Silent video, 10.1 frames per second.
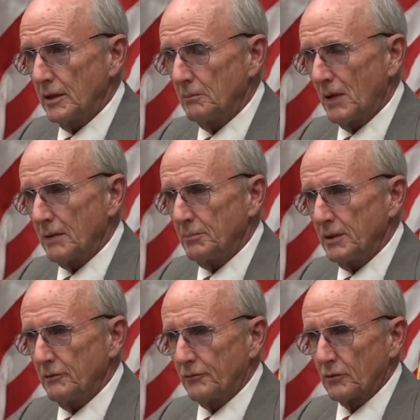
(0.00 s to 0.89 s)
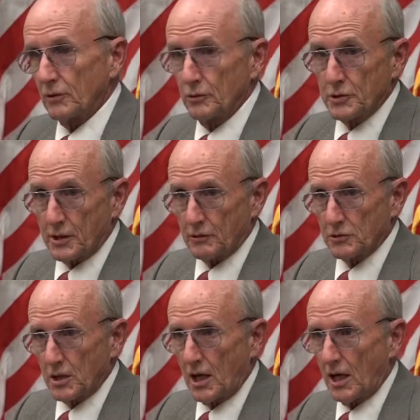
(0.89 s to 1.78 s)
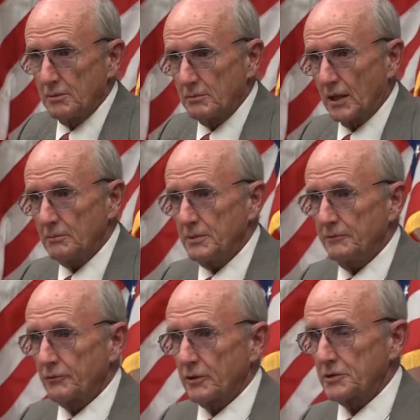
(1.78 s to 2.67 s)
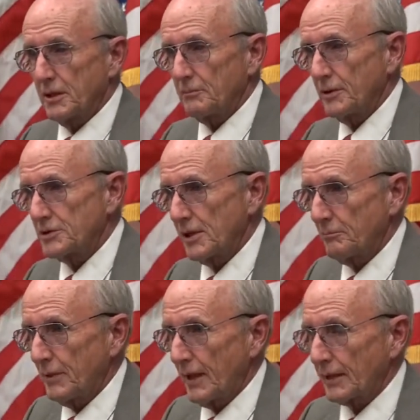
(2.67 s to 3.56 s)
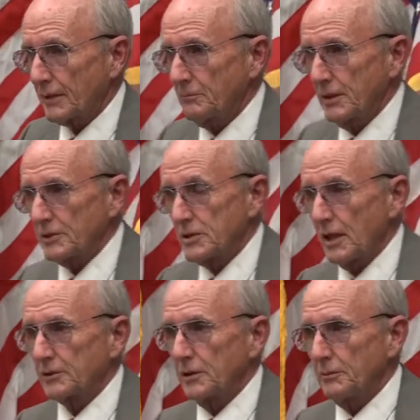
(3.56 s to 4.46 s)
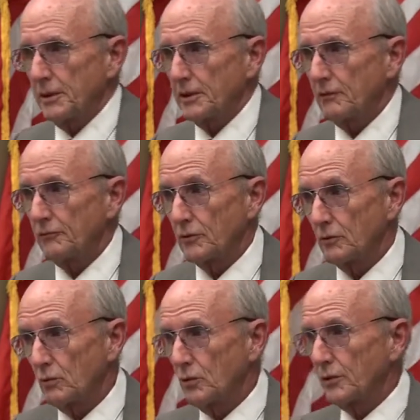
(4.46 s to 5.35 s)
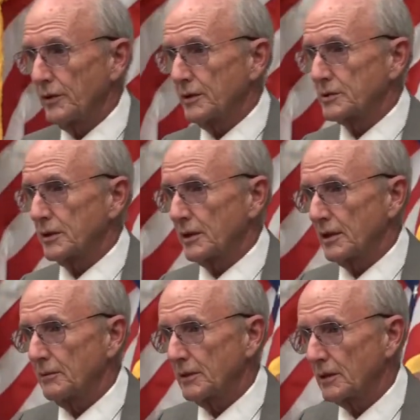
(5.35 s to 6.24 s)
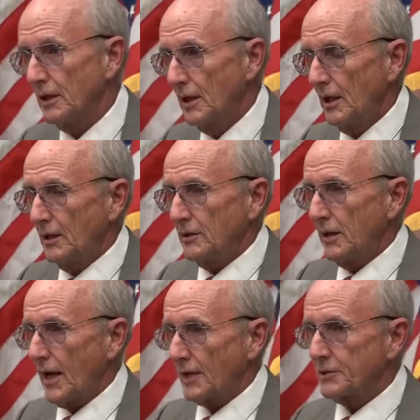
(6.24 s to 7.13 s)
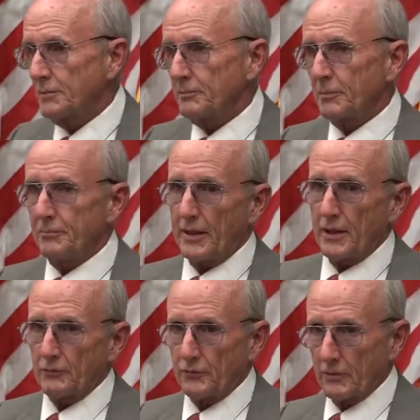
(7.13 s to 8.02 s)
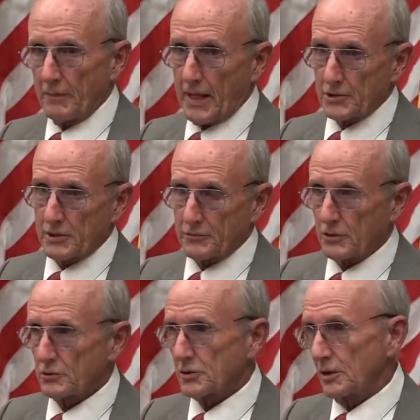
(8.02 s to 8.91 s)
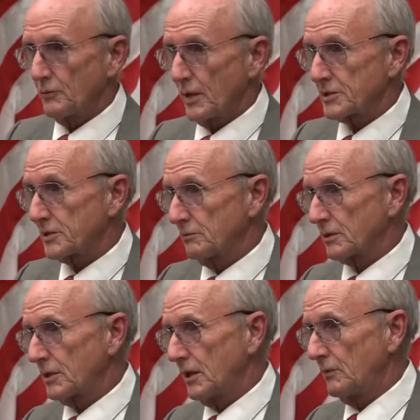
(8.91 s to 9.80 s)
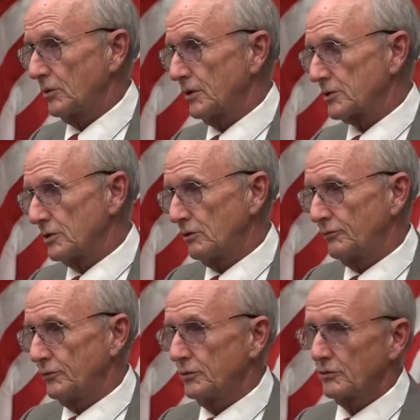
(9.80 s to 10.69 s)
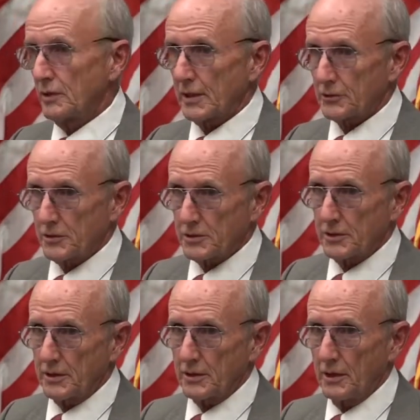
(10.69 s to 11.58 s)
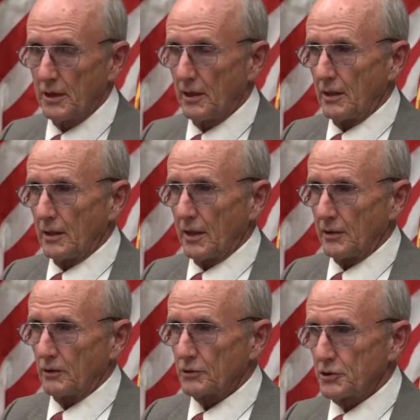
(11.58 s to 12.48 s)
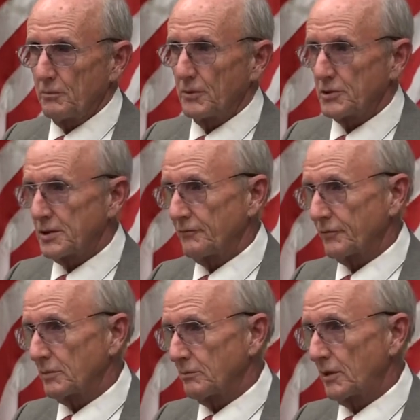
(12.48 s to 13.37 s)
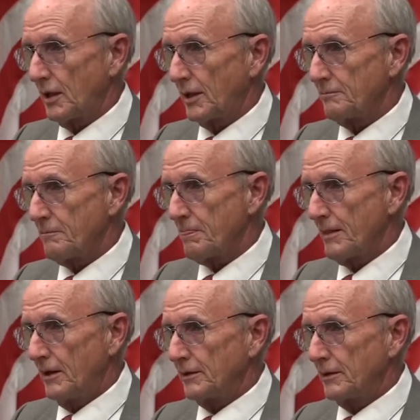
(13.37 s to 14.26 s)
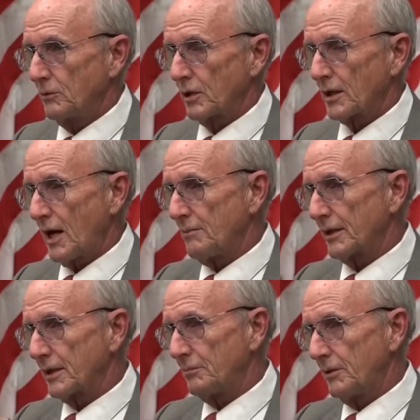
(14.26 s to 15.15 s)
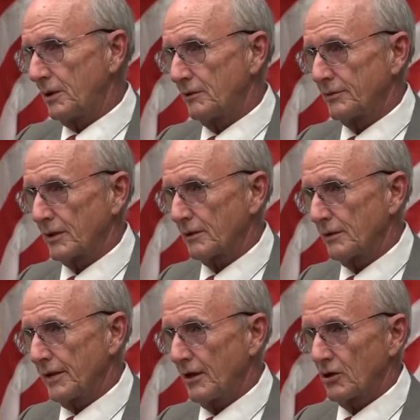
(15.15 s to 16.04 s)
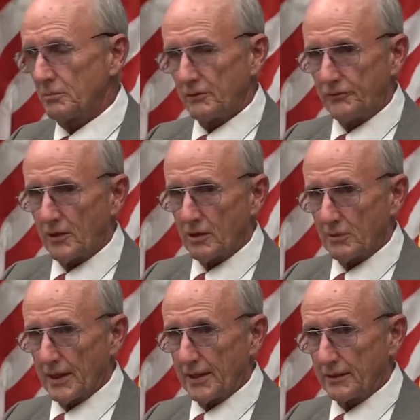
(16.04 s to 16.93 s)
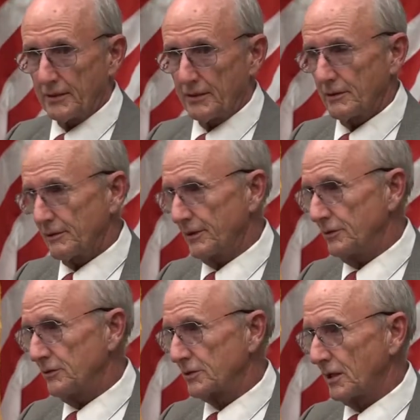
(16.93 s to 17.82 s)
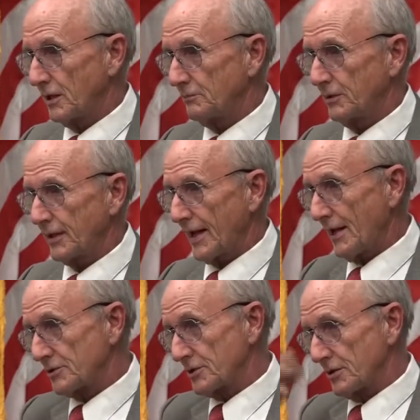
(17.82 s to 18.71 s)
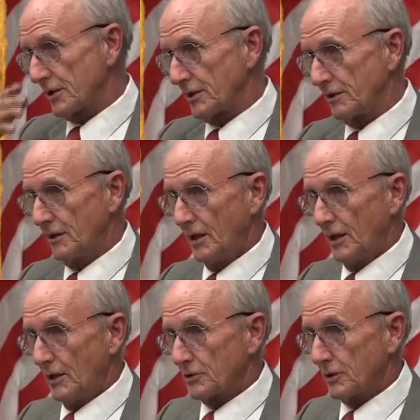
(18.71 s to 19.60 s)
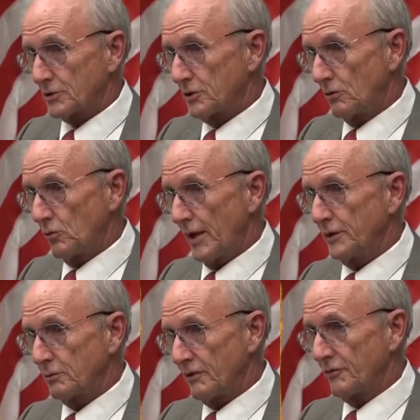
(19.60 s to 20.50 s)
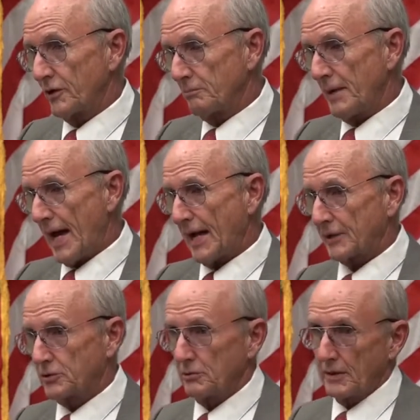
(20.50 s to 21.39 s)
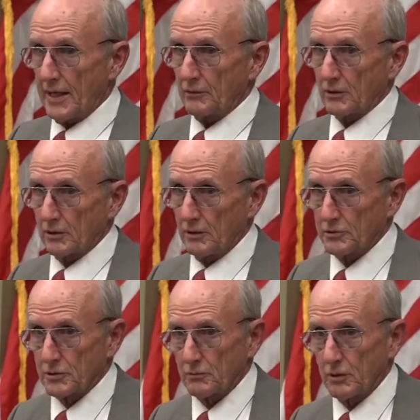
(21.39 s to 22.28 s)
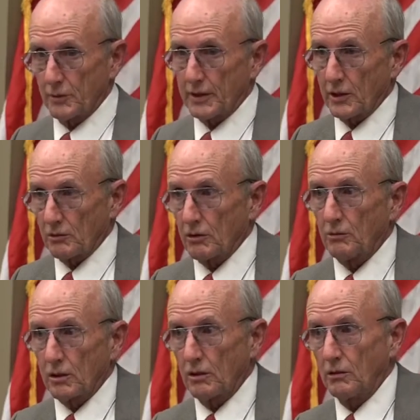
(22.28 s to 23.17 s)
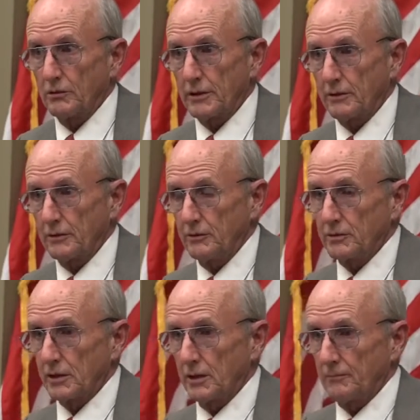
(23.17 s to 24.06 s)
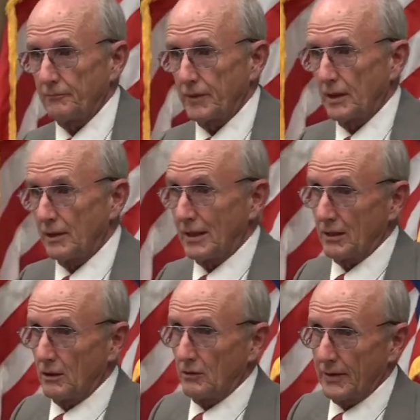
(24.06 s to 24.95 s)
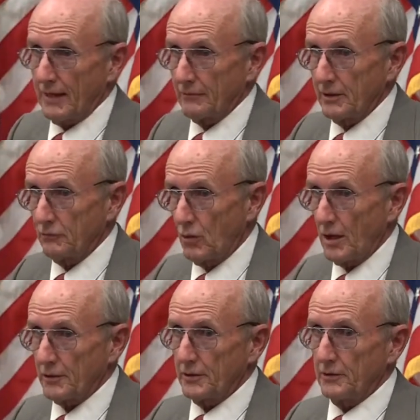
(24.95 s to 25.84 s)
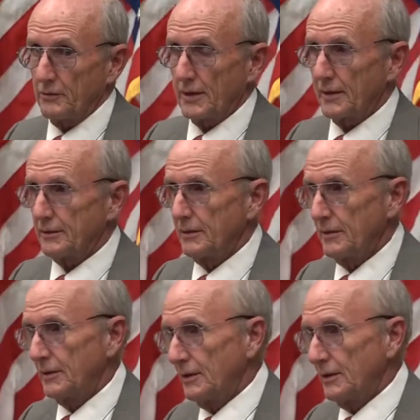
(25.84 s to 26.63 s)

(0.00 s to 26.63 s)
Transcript: It might be for losing your job, it might be for a temporary setback, but it's not going to be enough for the war that is going to come. You have to be prepared for massive social unrest that will come when there's no food or electricity and no shipments in from abroad. You know, we're gobbling up all of our arable farmland here in Utah and putting houses on it. So there's no way to revert back to an agriculture where we can grow our own here in Utah, let alone have enough water to do that.